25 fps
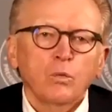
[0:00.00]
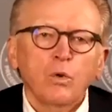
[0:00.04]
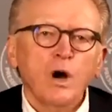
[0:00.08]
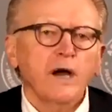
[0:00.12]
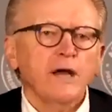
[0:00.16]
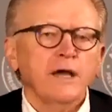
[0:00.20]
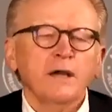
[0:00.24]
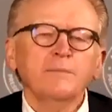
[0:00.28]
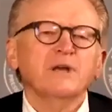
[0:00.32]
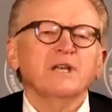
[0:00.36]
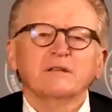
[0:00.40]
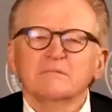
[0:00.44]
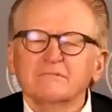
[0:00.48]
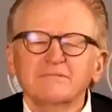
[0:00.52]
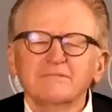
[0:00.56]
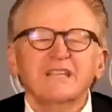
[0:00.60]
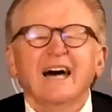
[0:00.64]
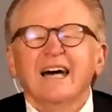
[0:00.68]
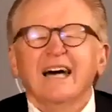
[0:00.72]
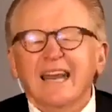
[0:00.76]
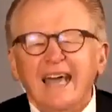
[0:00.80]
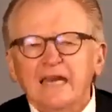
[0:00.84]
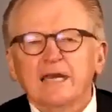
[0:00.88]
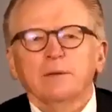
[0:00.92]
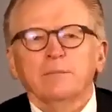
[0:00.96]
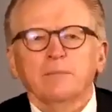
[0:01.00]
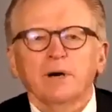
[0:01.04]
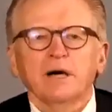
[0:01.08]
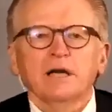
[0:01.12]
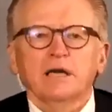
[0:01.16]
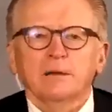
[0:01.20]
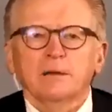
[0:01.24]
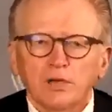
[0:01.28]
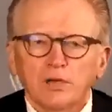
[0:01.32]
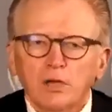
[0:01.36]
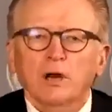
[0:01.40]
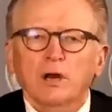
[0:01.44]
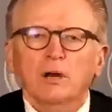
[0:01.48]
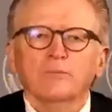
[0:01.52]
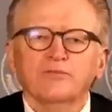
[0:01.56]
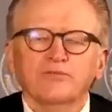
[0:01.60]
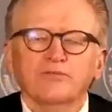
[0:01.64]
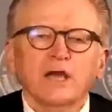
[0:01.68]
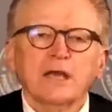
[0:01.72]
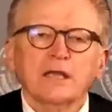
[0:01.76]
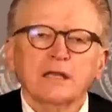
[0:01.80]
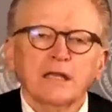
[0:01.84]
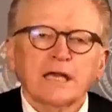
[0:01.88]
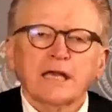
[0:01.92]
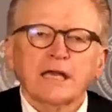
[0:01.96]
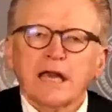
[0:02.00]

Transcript: Well, I mean, not anybody, but you know what I'm saying?